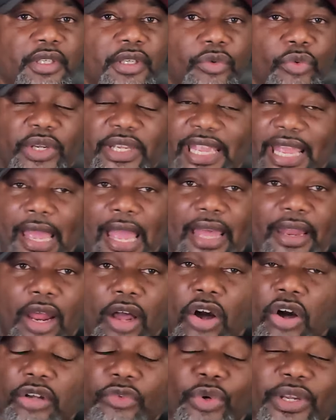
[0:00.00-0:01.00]
We
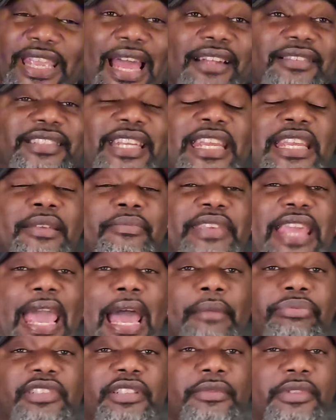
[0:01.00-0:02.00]
got team
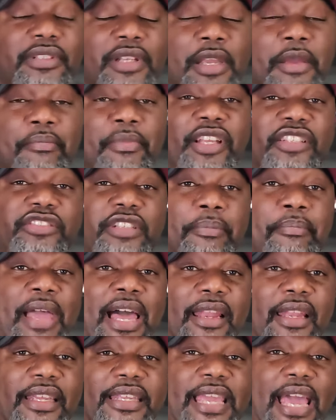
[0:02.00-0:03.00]
captains. Mr.
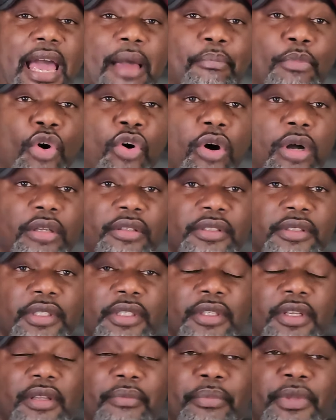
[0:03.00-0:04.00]
Malachi Moore.
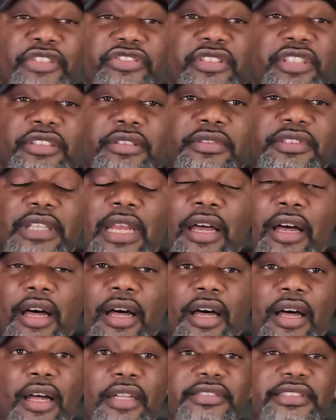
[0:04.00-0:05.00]
Mr.
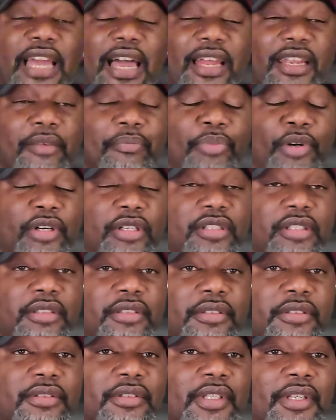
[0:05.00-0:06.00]
Tyler Booker.
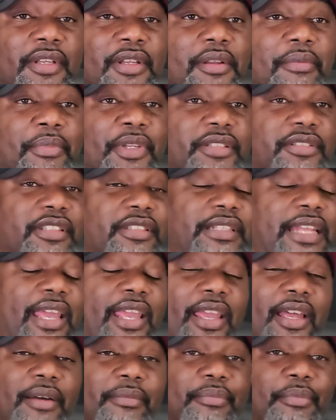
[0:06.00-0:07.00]

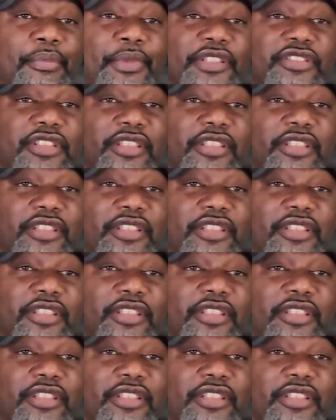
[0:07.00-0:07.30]
Jalen